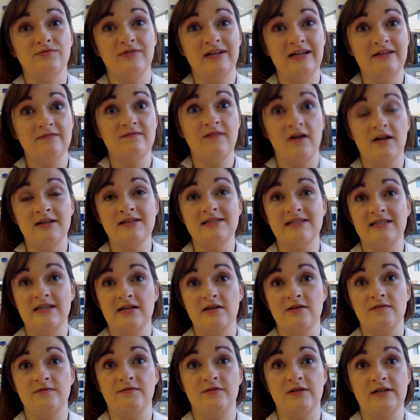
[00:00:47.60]
can really
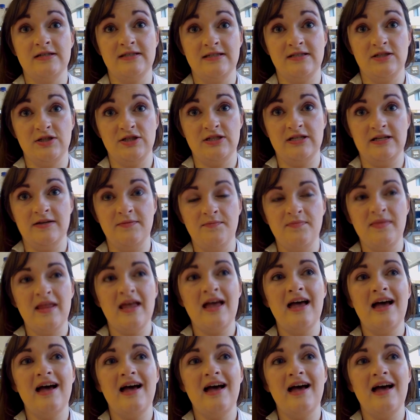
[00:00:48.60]
volunteer for a study,